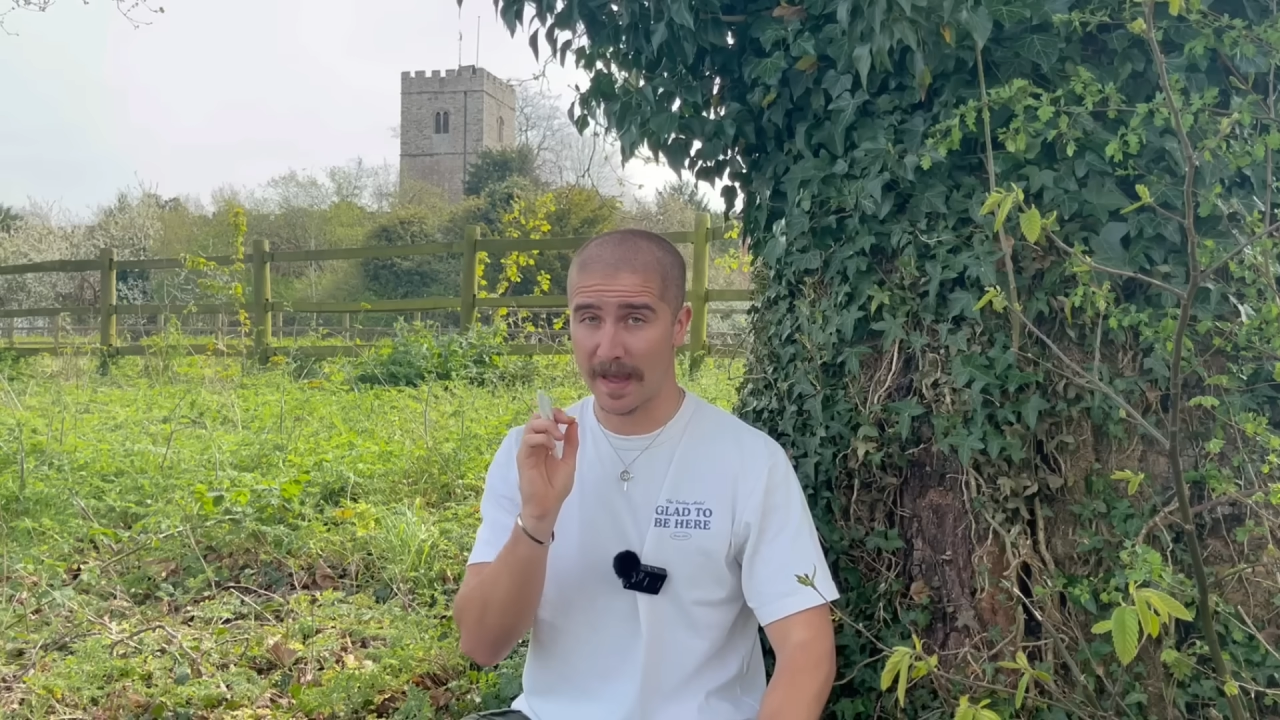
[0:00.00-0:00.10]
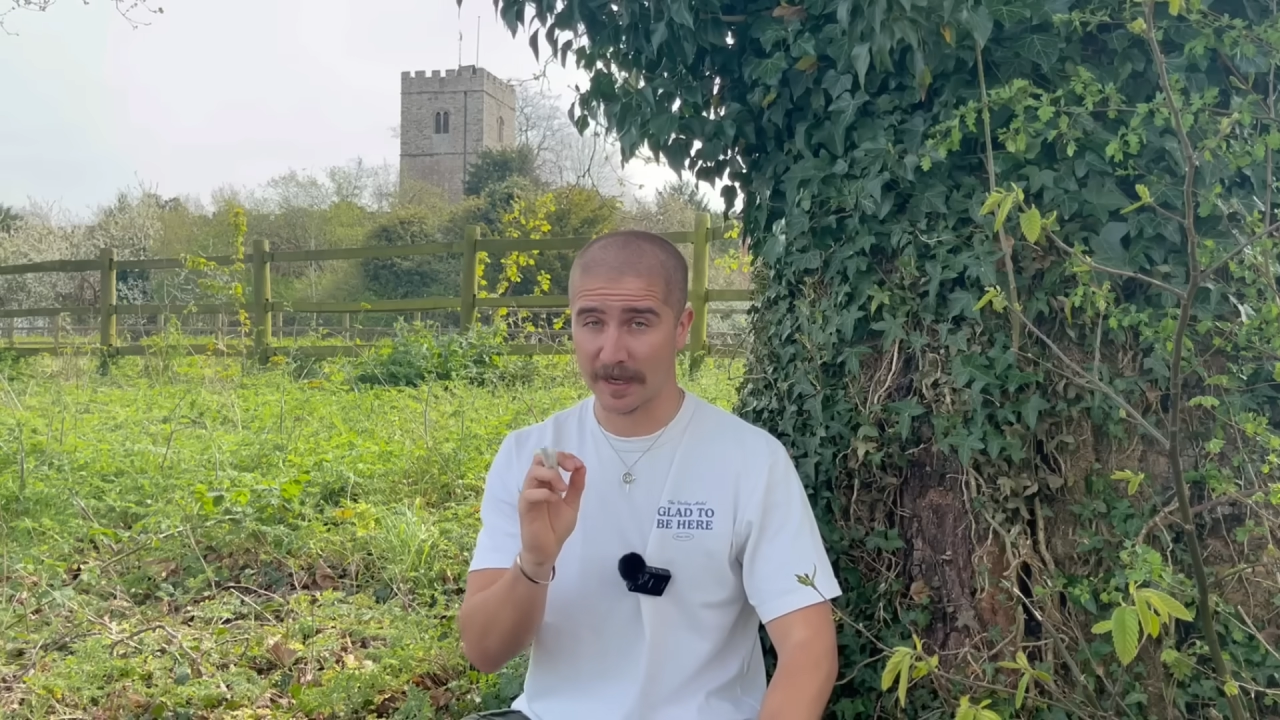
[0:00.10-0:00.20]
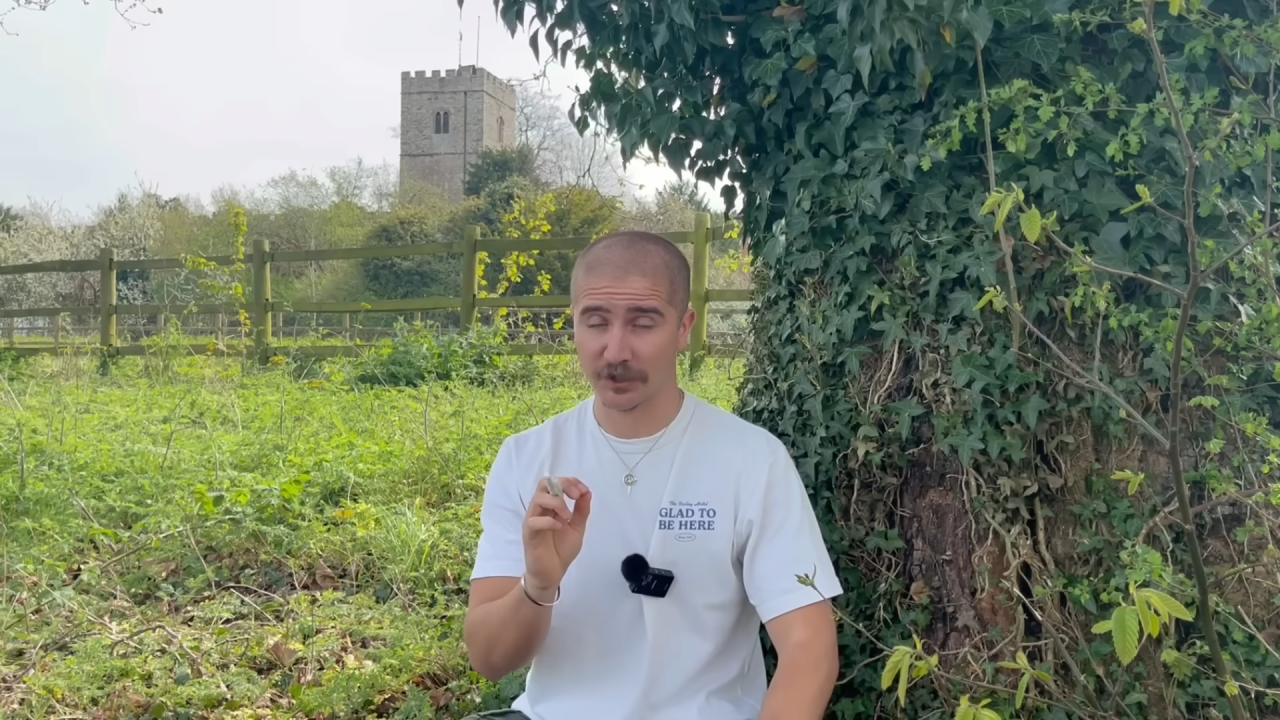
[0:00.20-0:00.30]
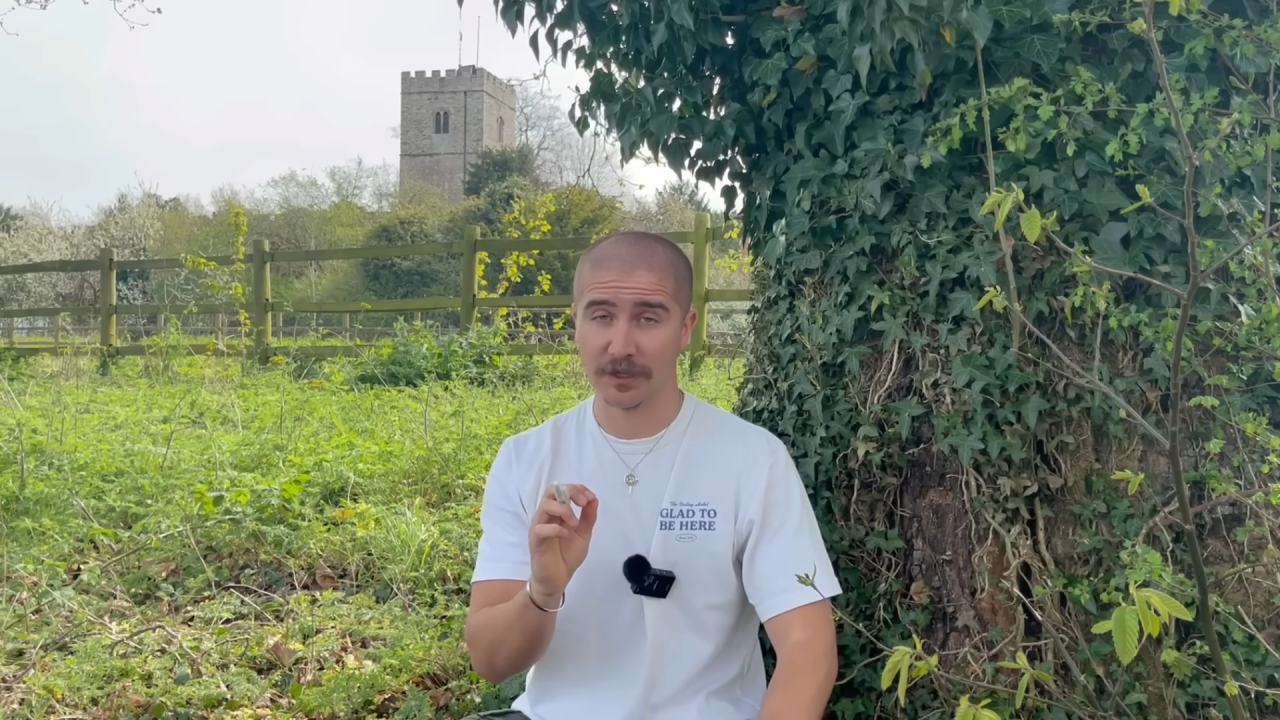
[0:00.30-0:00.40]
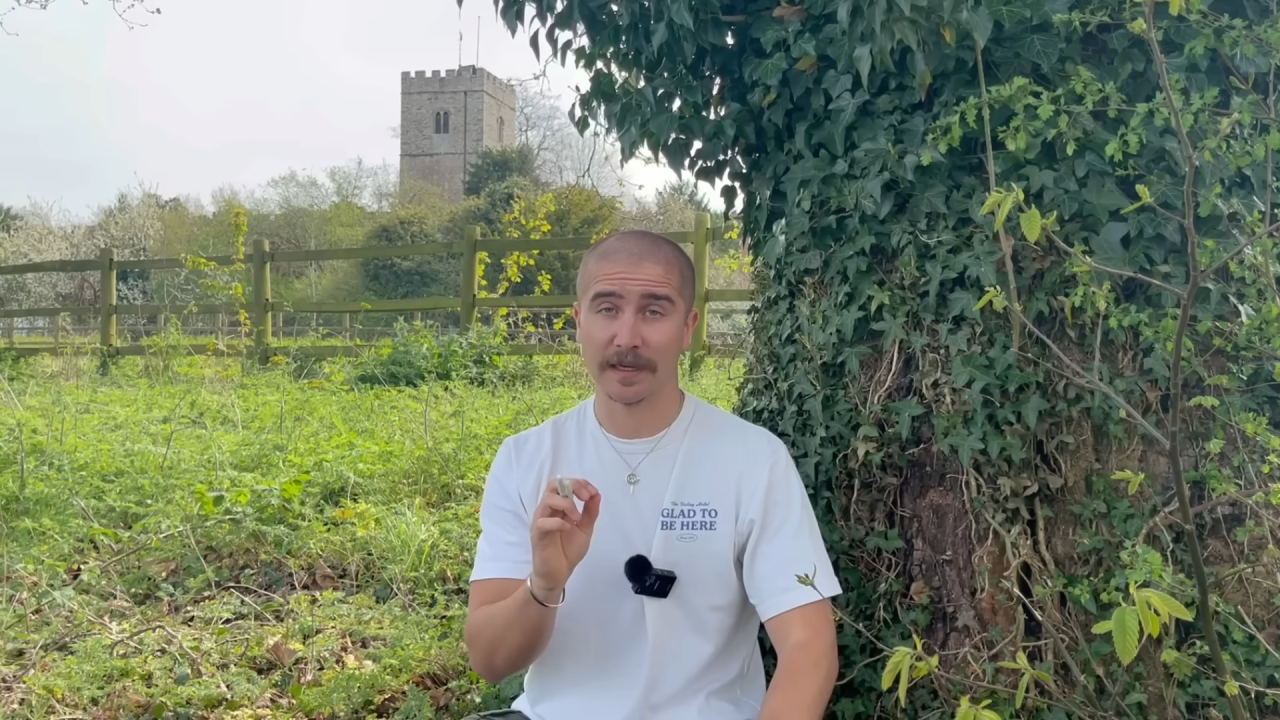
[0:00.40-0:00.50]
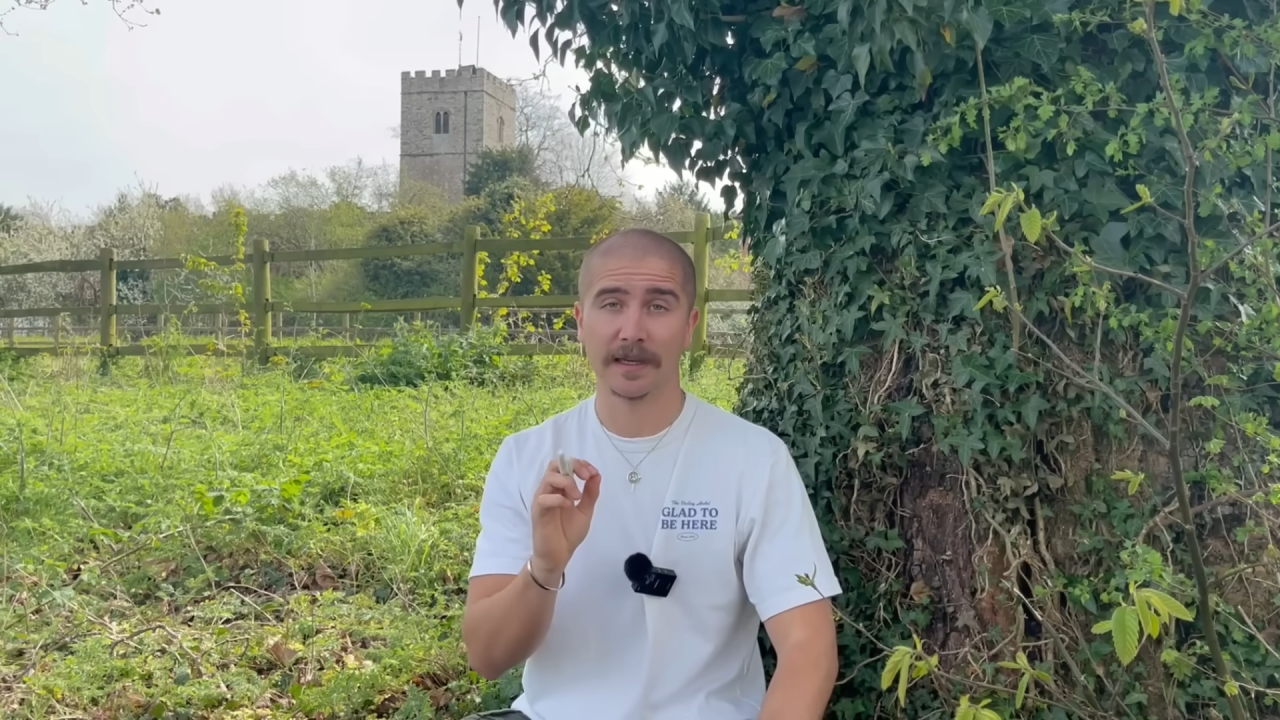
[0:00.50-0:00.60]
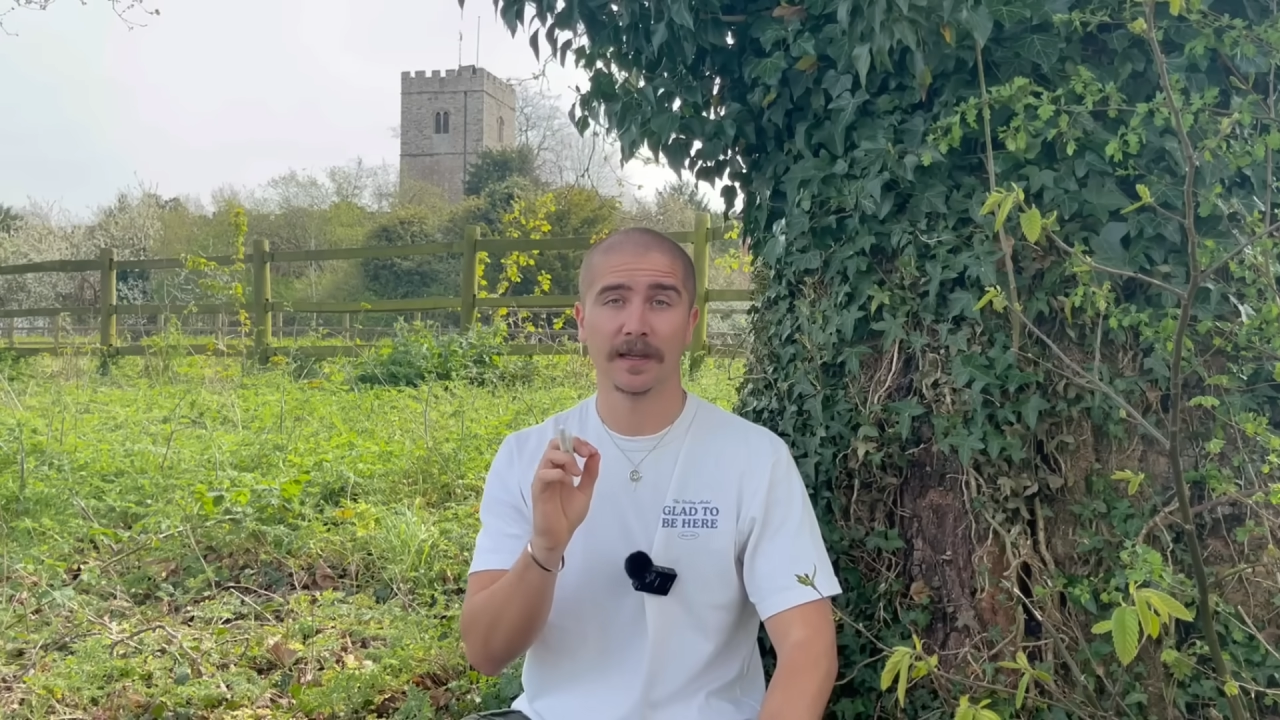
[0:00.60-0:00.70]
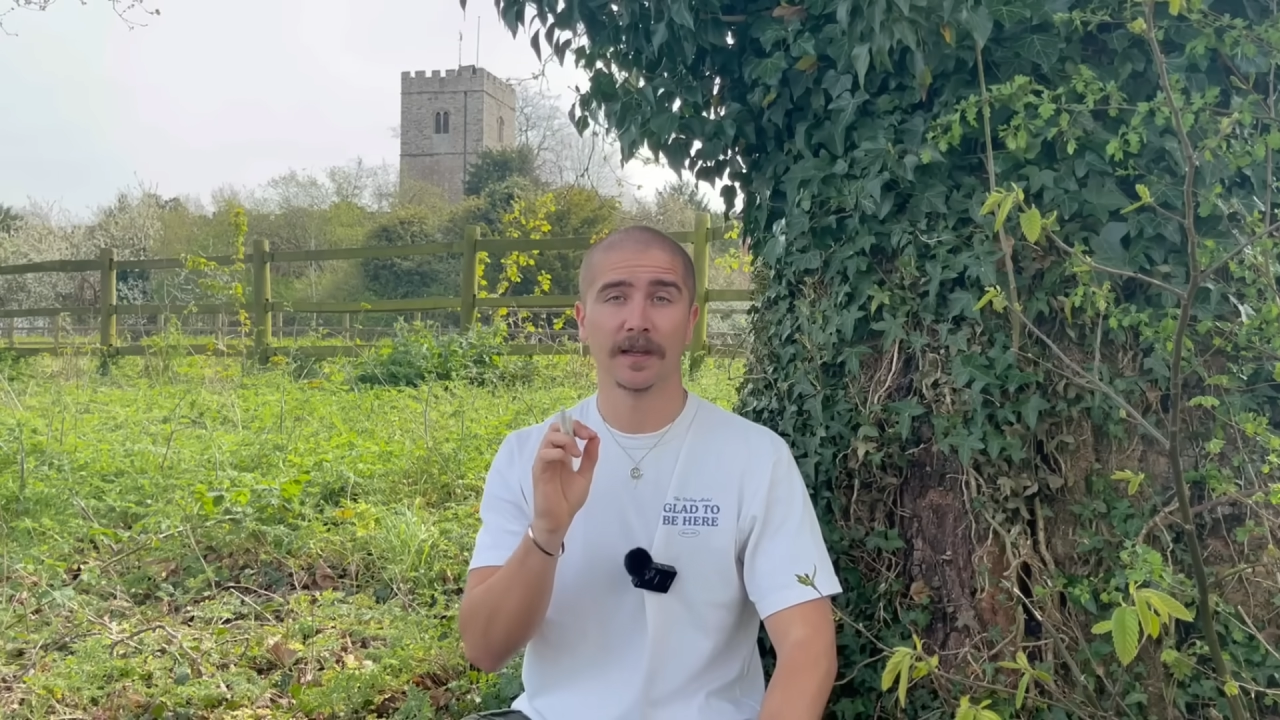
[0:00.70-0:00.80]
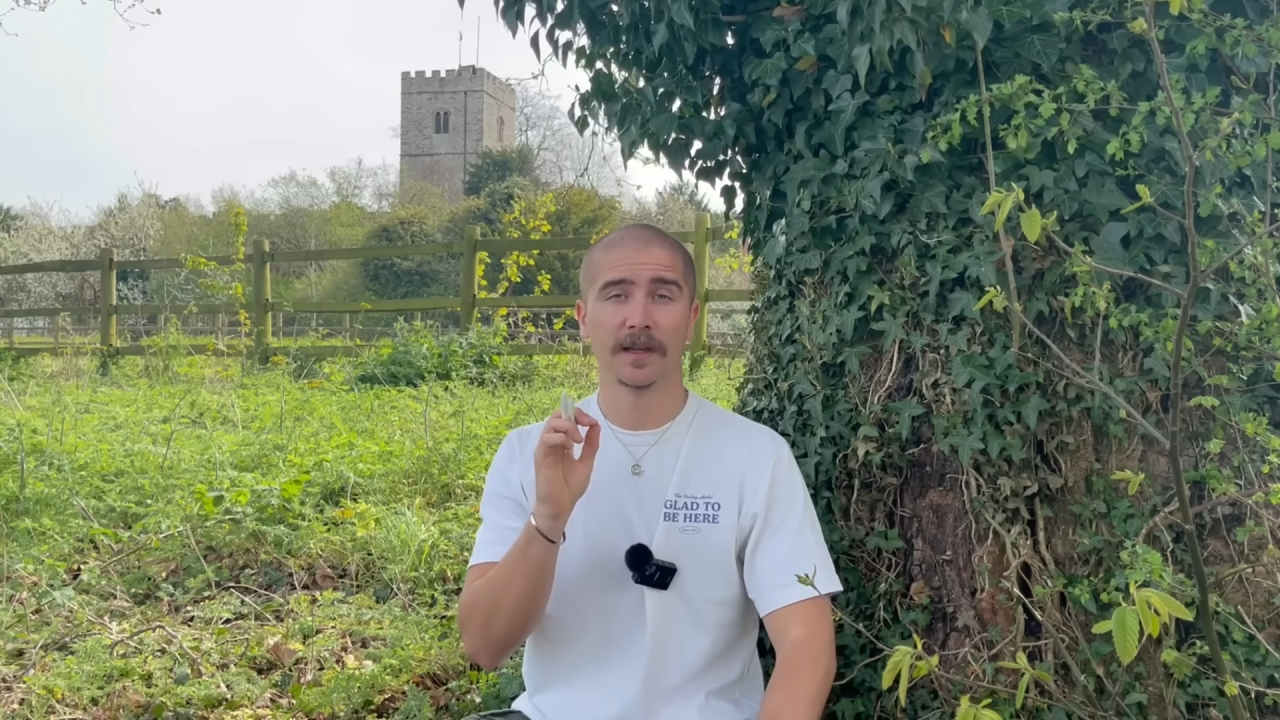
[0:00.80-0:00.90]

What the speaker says: actually